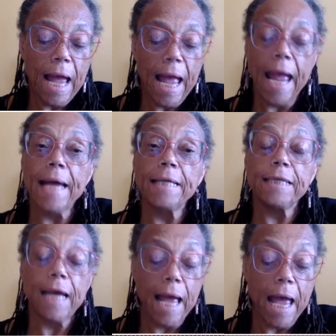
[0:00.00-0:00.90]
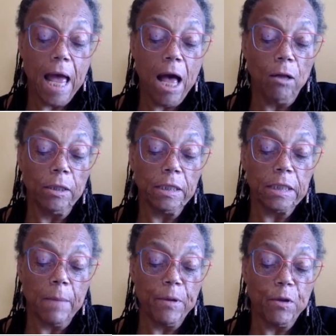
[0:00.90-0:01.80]
and
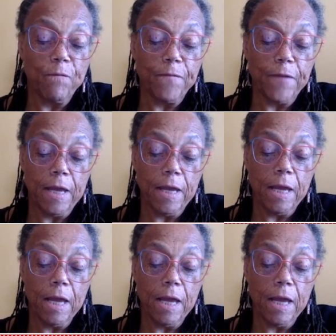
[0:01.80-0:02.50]
lwvpdx.org.